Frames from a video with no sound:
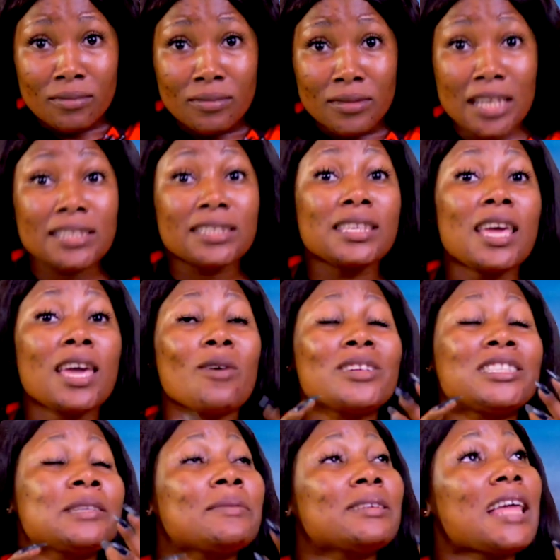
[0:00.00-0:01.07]
They say
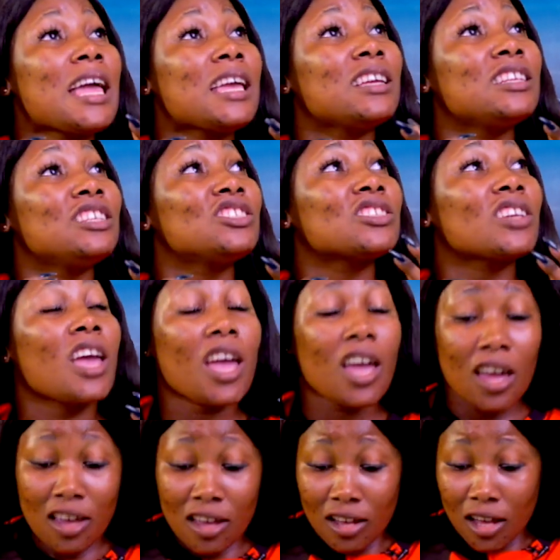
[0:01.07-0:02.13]
wetin be that English?
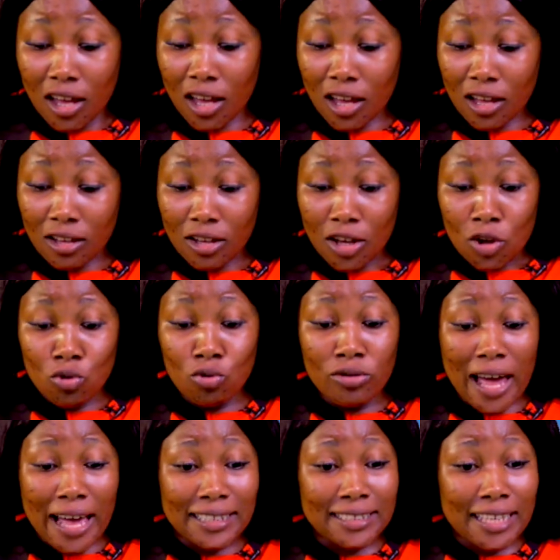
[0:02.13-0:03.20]

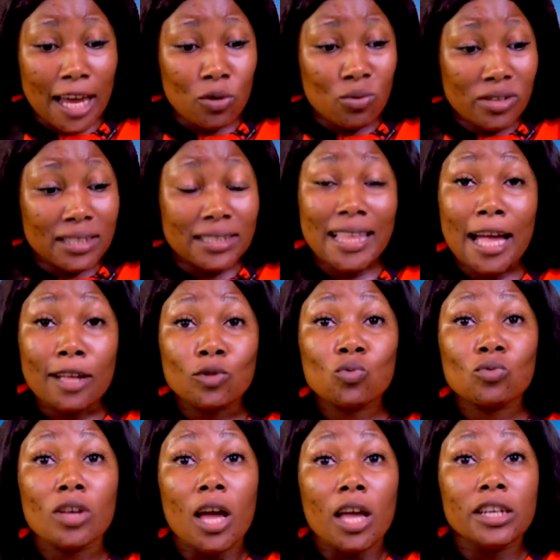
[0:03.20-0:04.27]
United we stand,
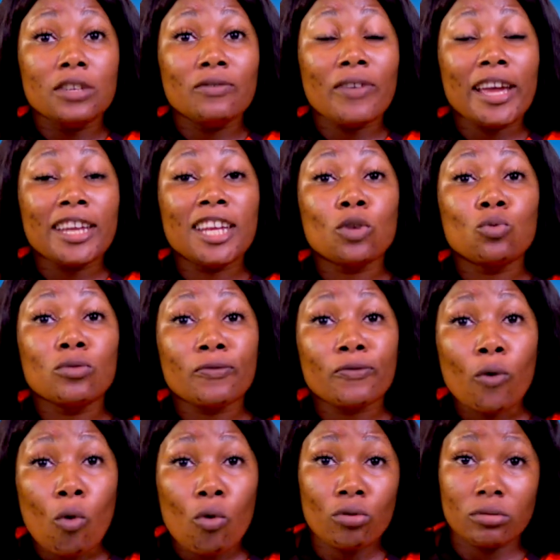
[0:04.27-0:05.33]
divided we
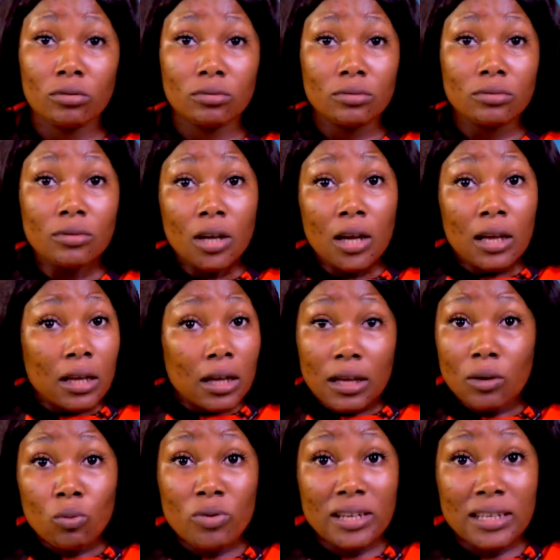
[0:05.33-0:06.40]
fall.
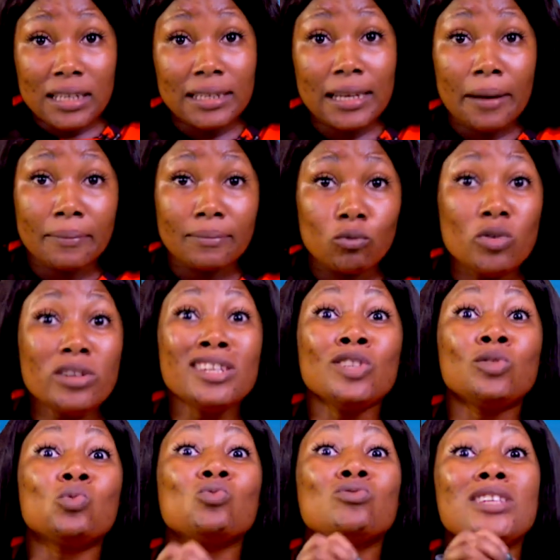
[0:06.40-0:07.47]
We need that. We
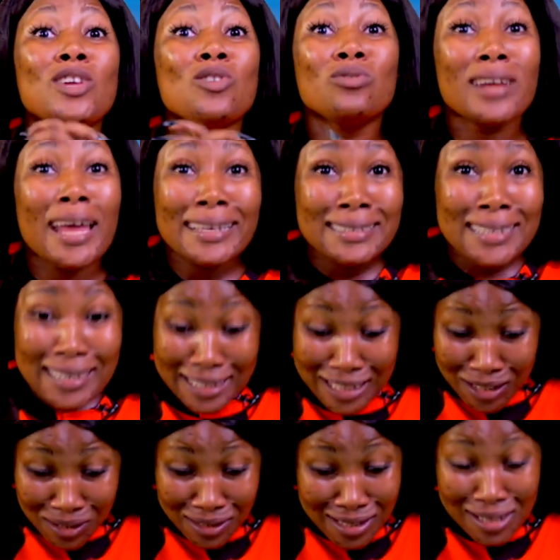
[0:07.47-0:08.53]
need to dey united
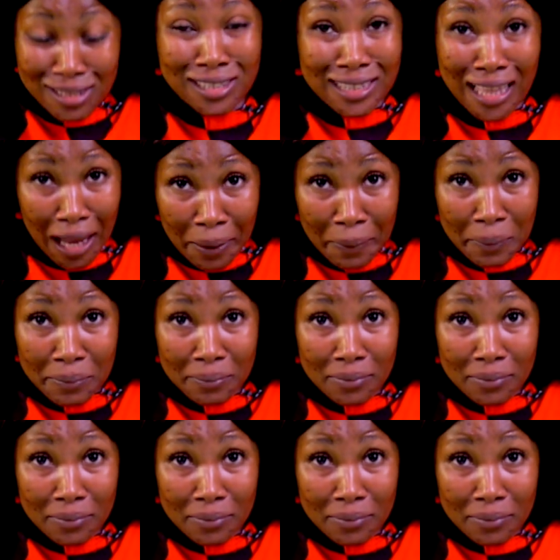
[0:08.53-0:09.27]
this time.